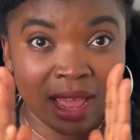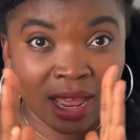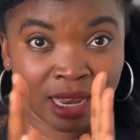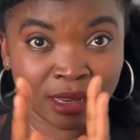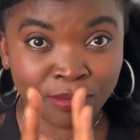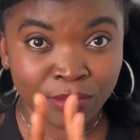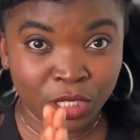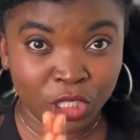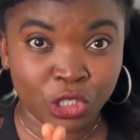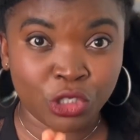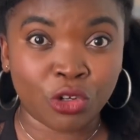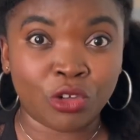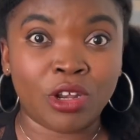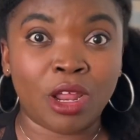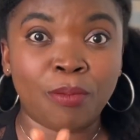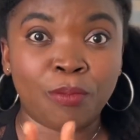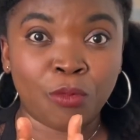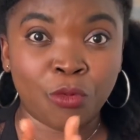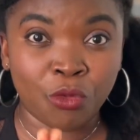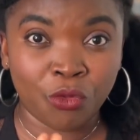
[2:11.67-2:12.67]
admission
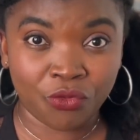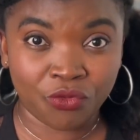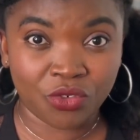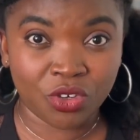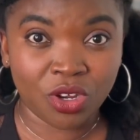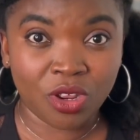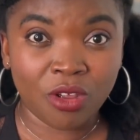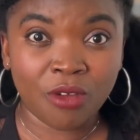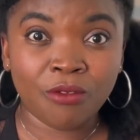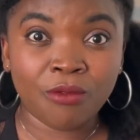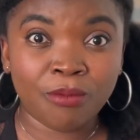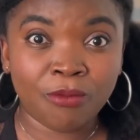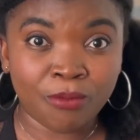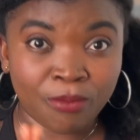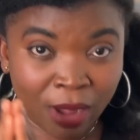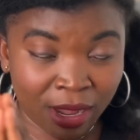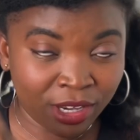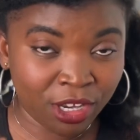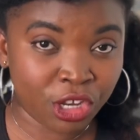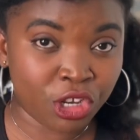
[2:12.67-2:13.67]
approved
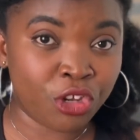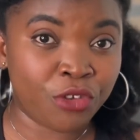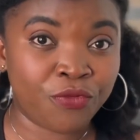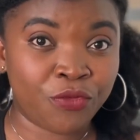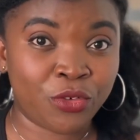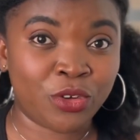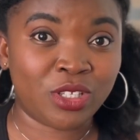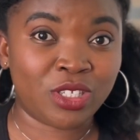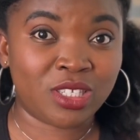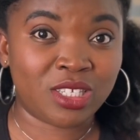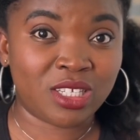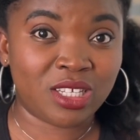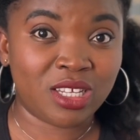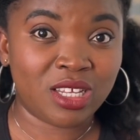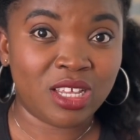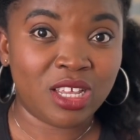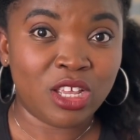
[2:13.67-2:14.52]
by the university.